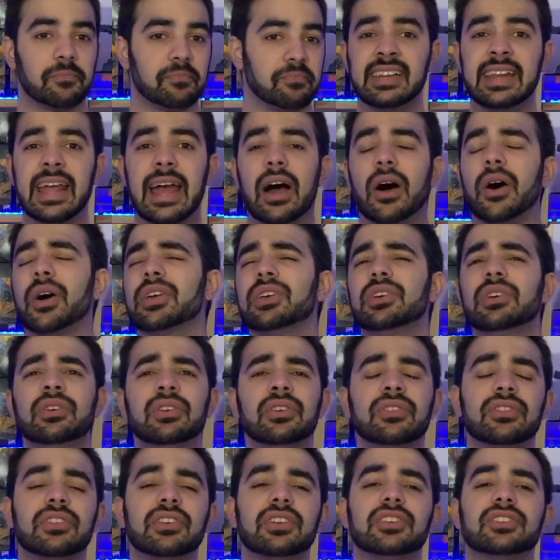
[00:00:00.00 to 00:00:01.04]
Now, a
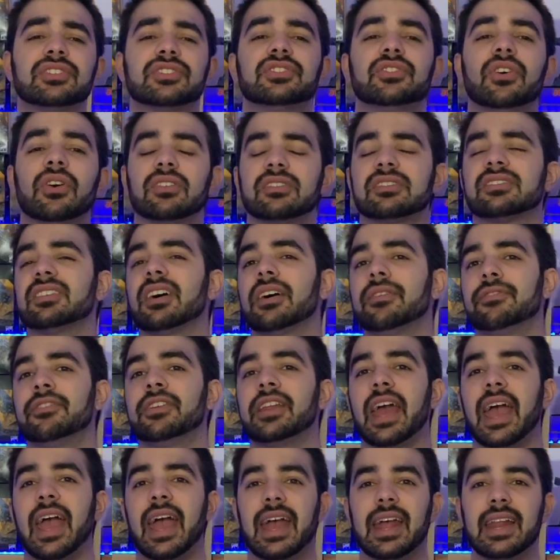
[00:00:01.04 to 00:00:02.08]
unit that has not
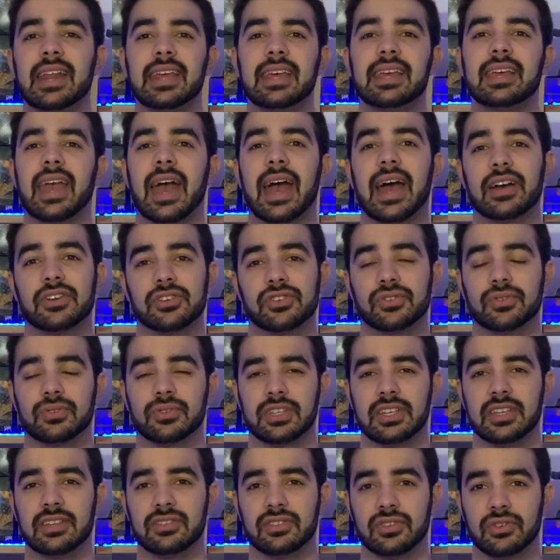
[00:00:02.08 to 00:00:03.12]
suffered any
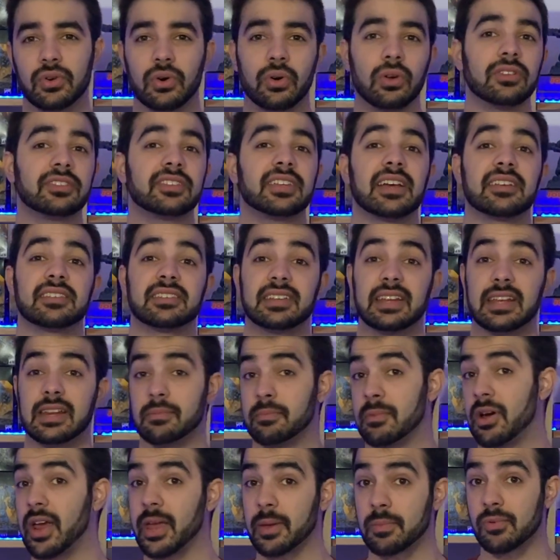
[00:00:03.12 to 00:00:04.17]
casualties at all doesn't need
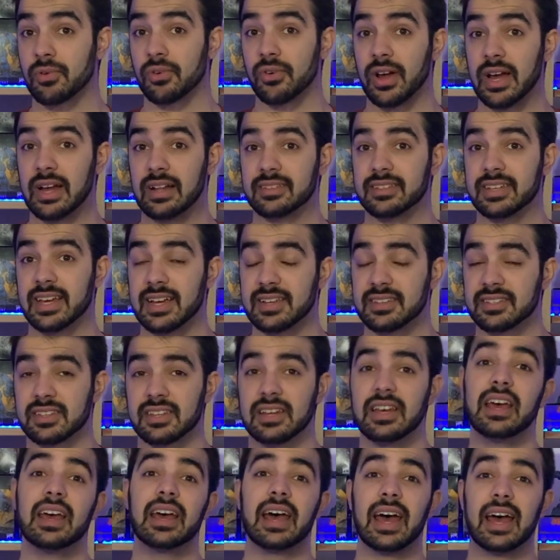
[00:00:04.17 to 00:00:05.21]
to make morale tests,
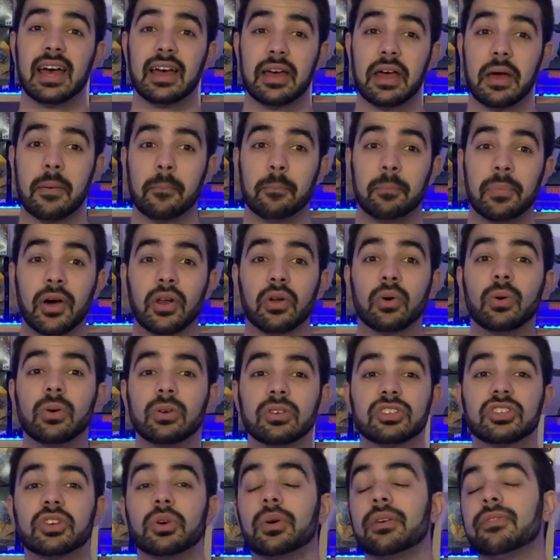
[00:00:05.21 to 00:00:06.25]
but
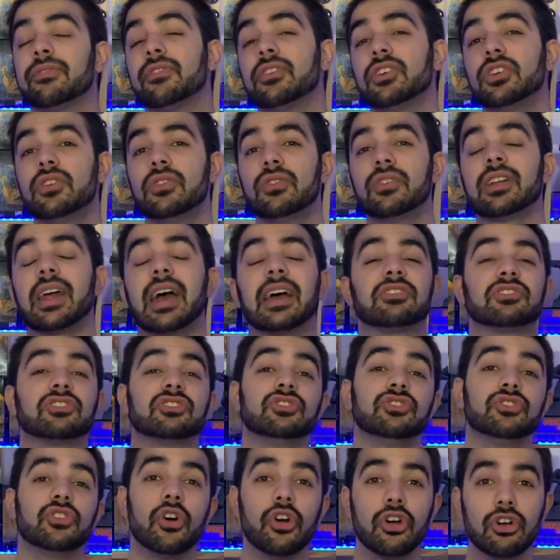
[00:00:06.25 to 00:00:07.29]
also if a unit has
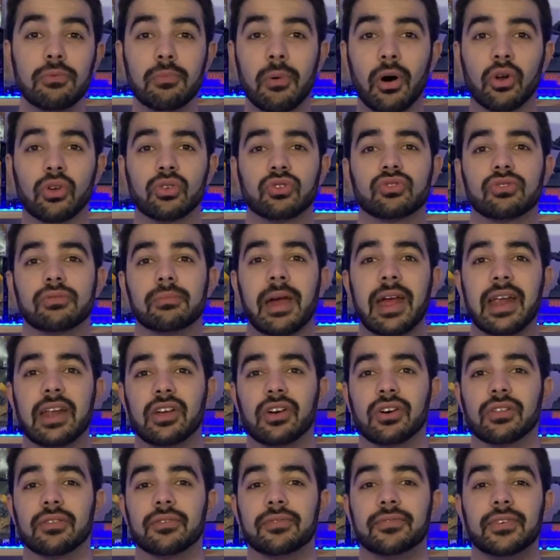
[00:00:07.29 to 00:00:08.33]
no models remaining
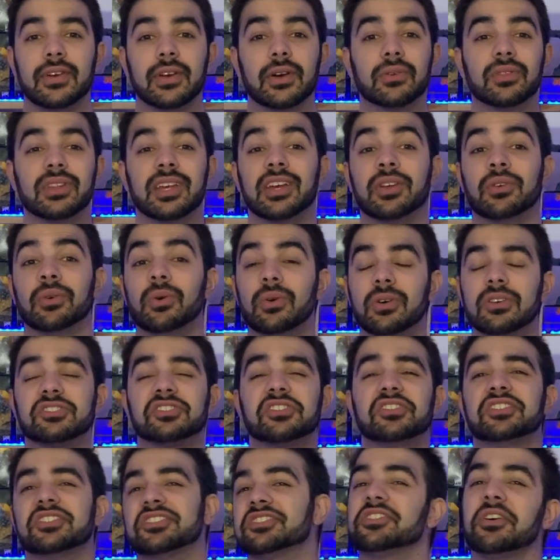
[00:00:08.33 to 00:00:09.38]
on the field, it also
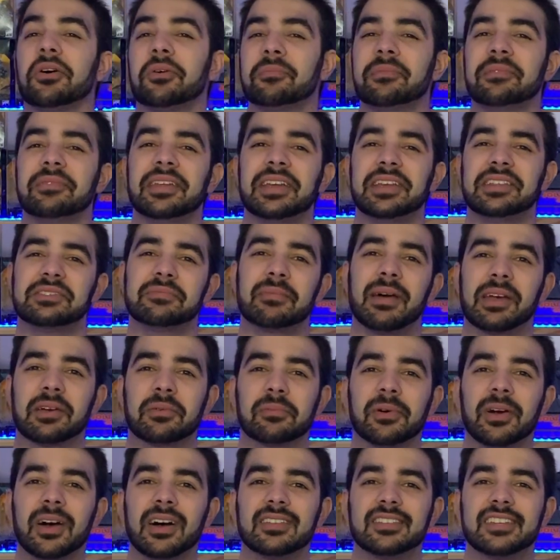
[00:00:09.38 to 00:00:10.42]
does not need to make a
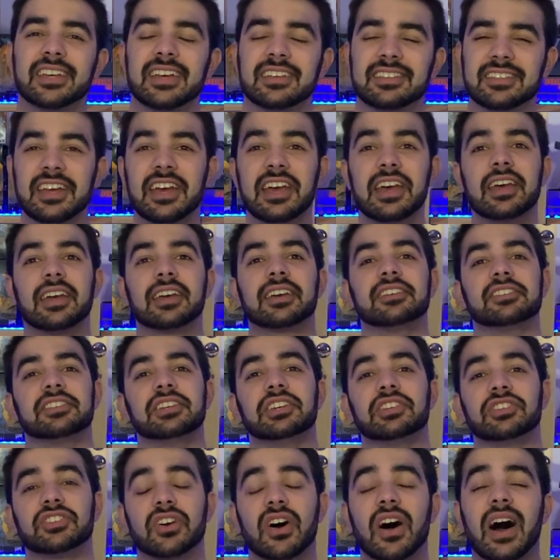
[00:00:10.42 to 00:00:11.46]
morale test because the
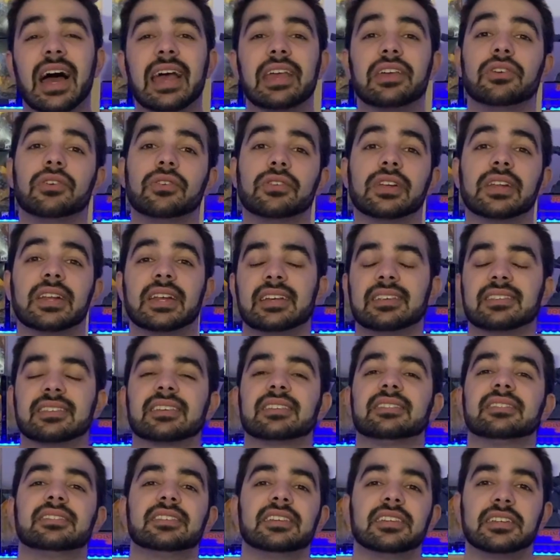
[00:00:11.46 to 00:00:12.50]
entire unit is
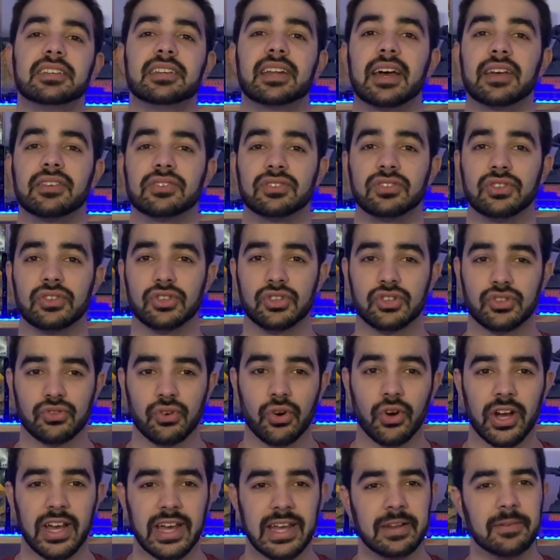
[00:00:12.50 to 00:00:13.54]
considered as
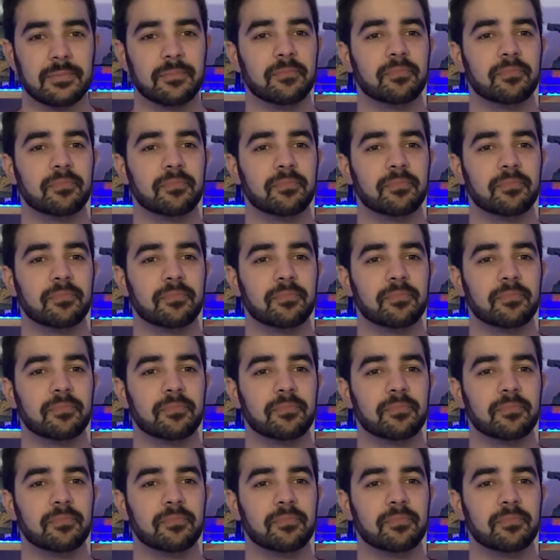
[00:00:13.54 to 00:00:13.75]
destroyed.